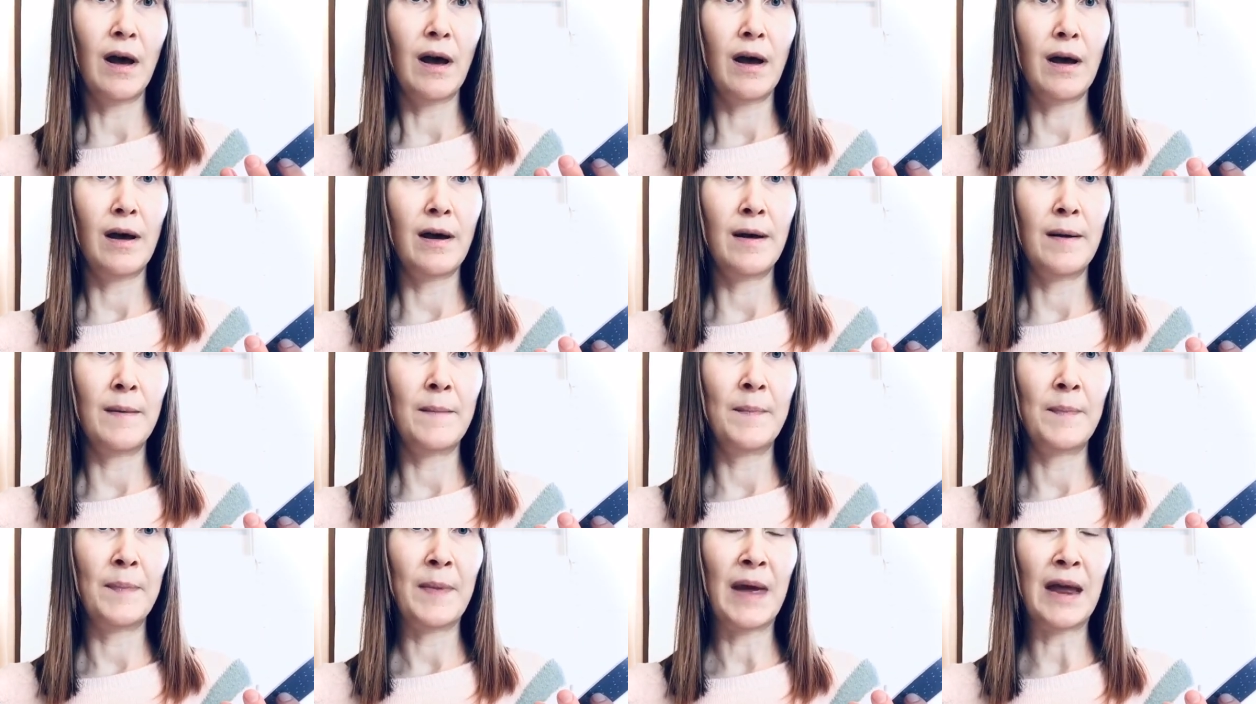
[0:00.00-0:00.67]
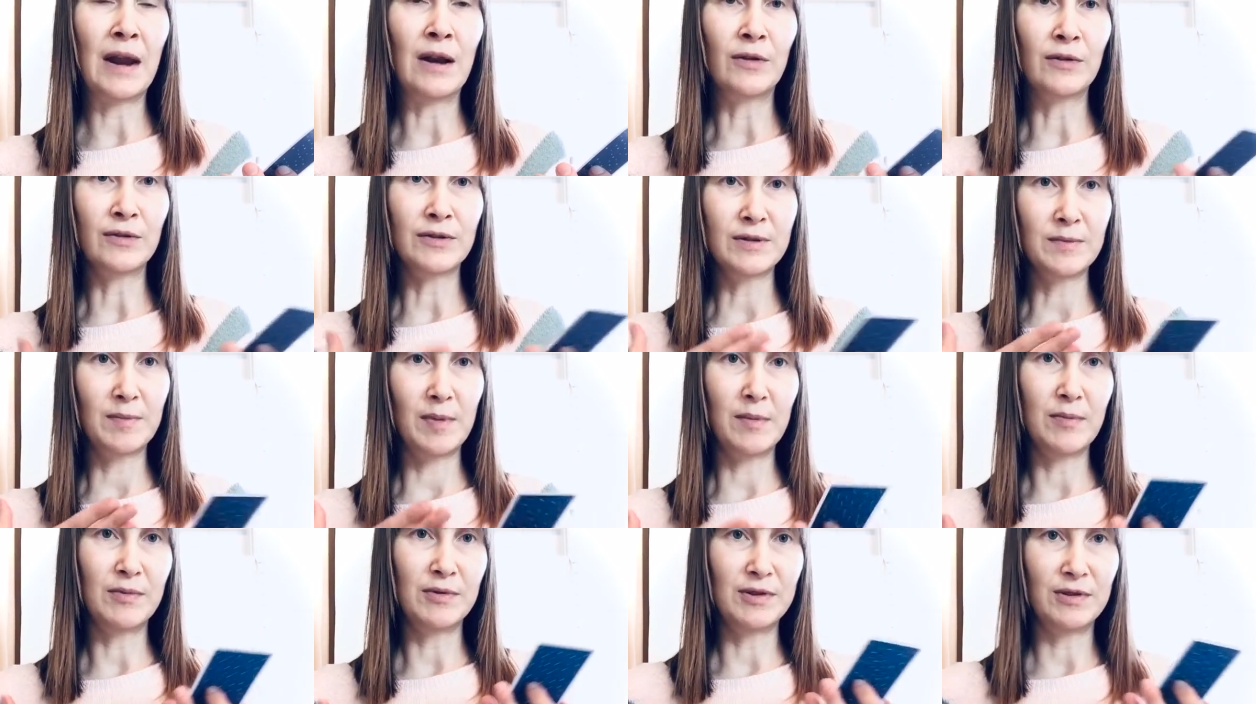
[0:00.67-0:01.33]
Um, and lots of
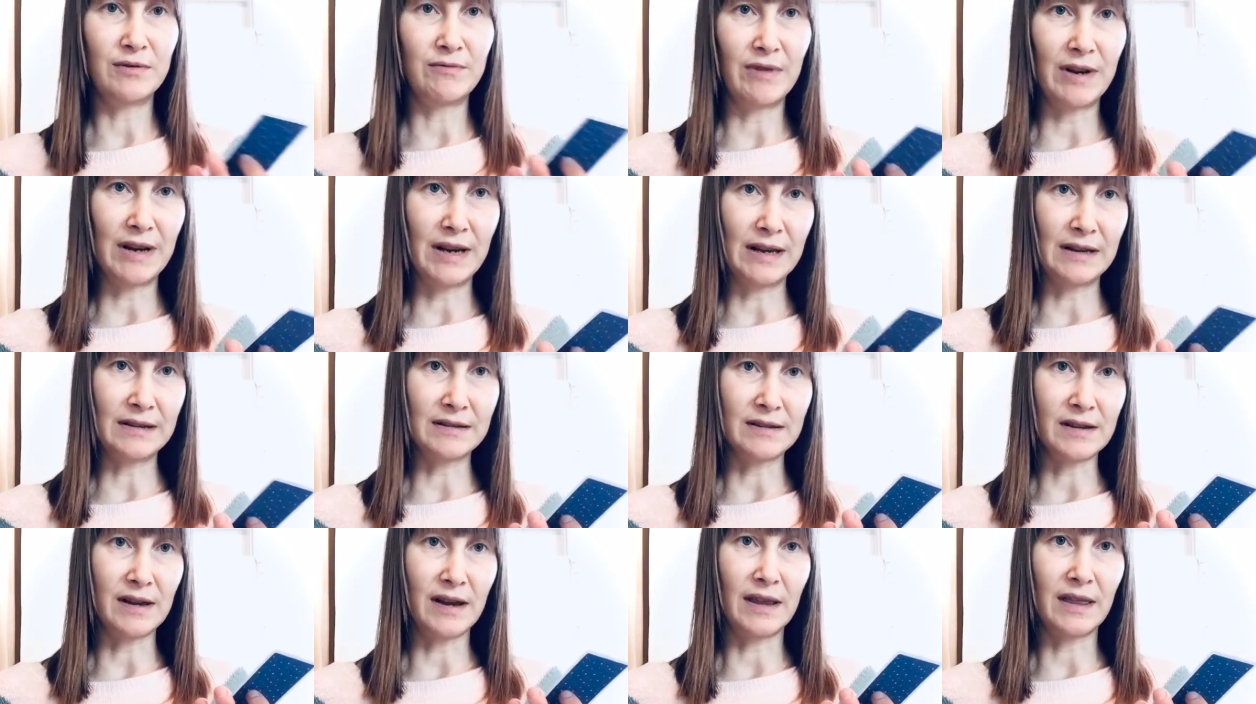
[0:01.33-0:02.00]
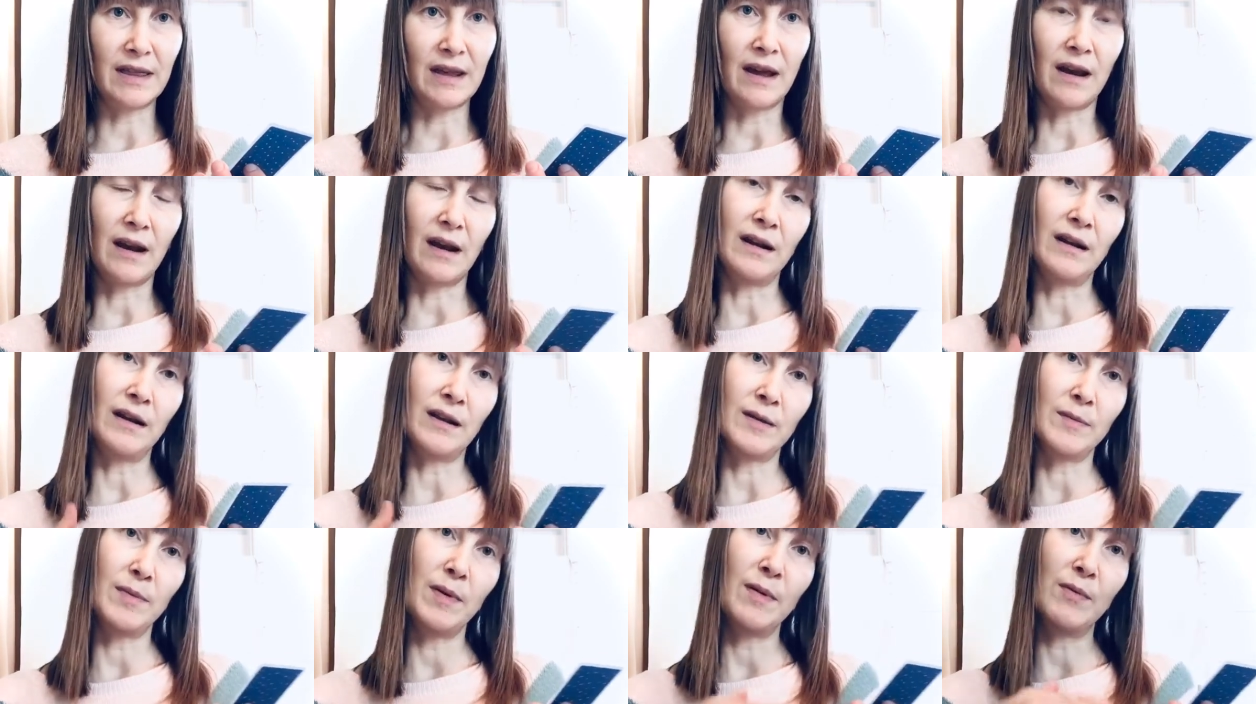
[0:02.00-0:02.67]
people do readings like that, and
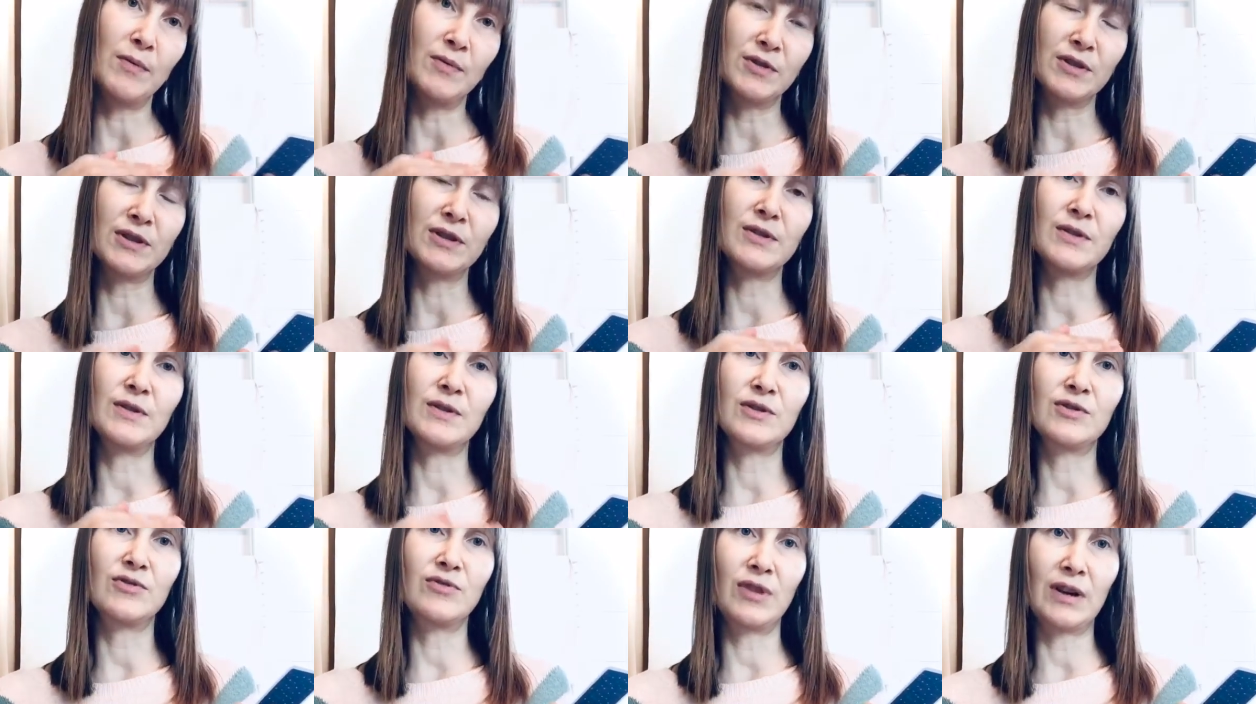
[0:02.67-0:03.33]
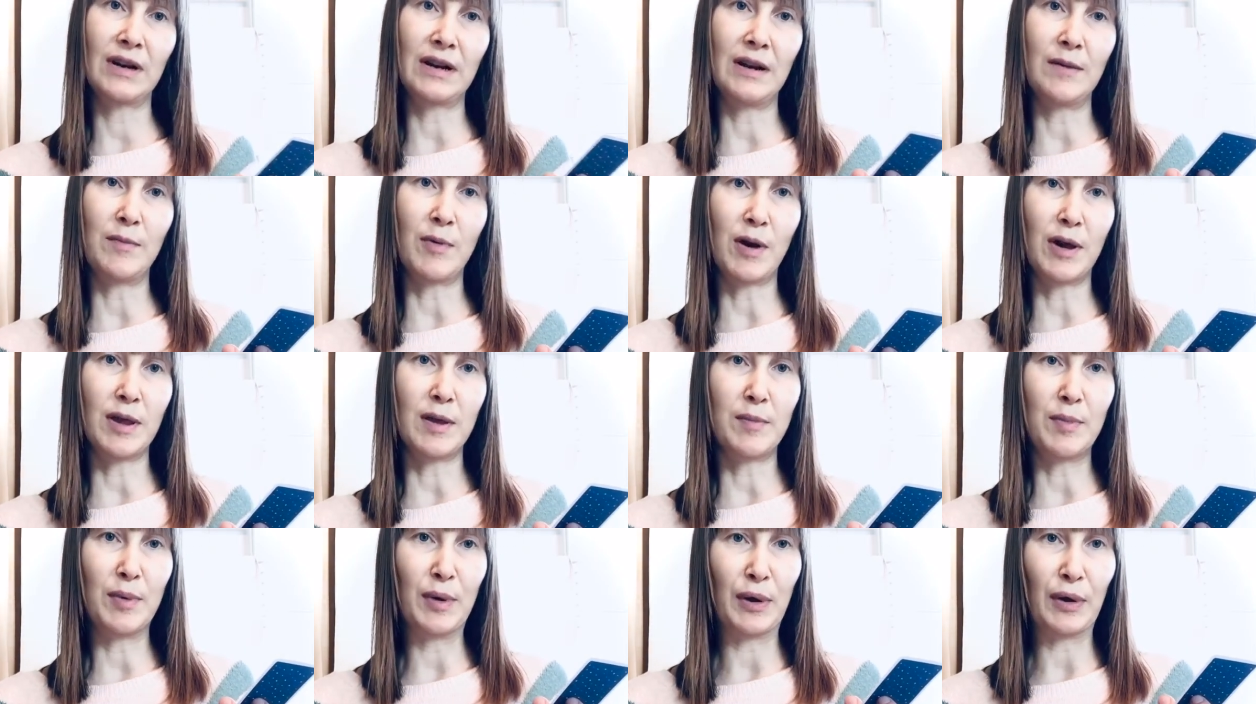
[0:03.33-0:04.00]
other people just do it strictly by
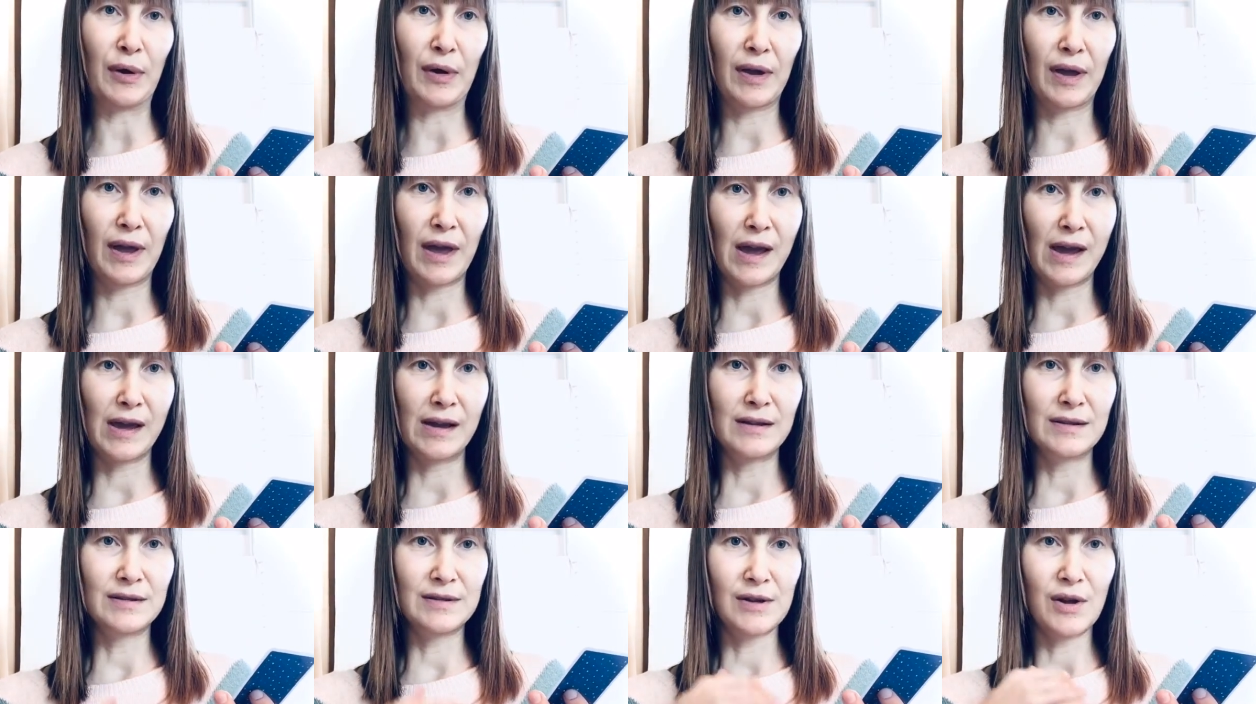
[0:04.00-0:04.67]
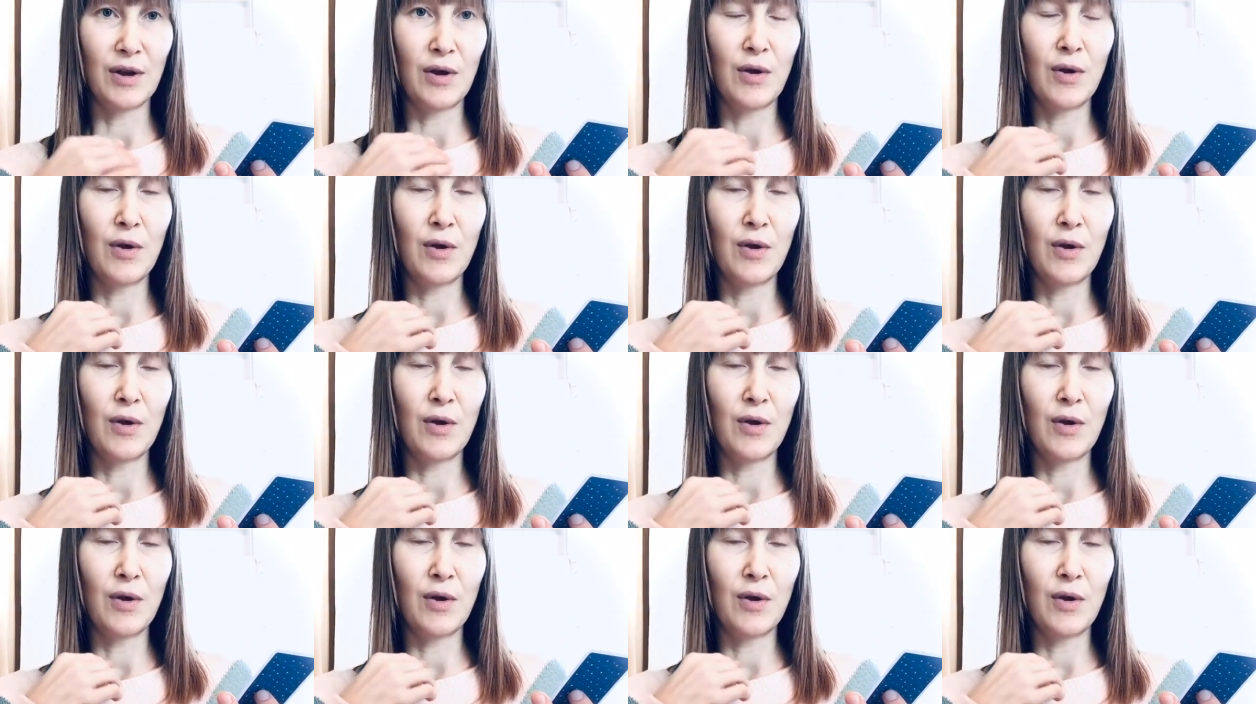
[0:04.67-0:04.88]
the book. Okay, so